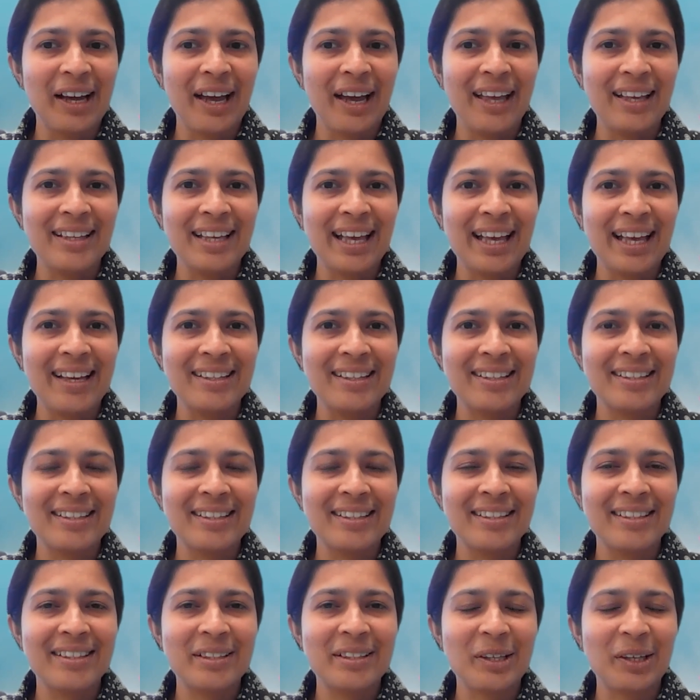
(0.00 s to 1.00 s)

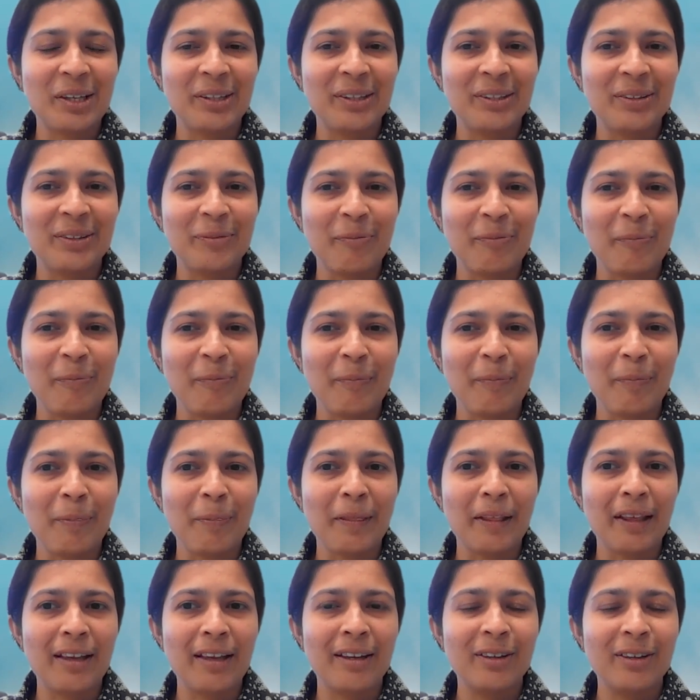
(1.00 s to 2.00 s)
as
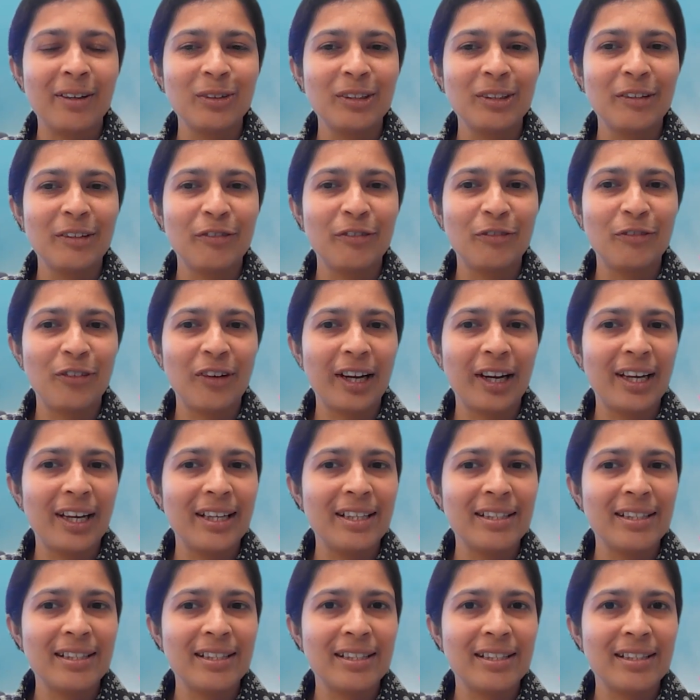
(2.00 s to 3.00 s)
you know, the
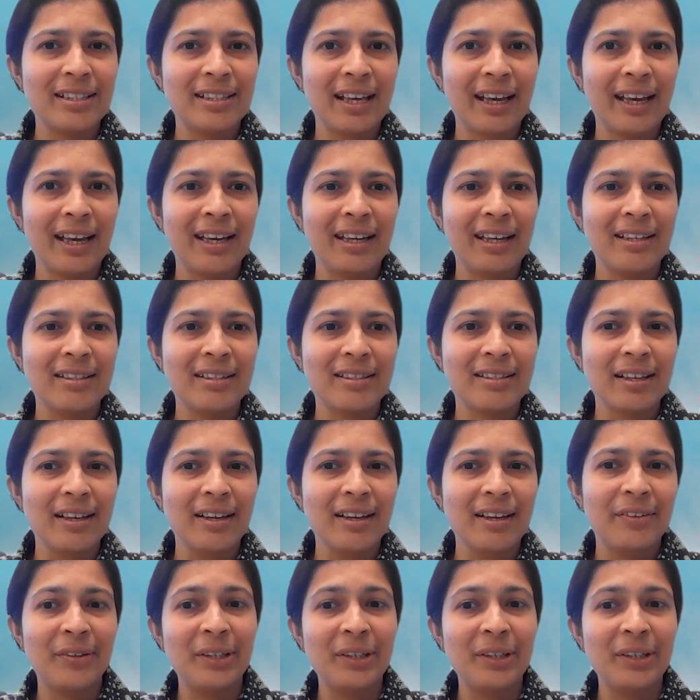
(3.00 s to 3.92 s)
phrase says,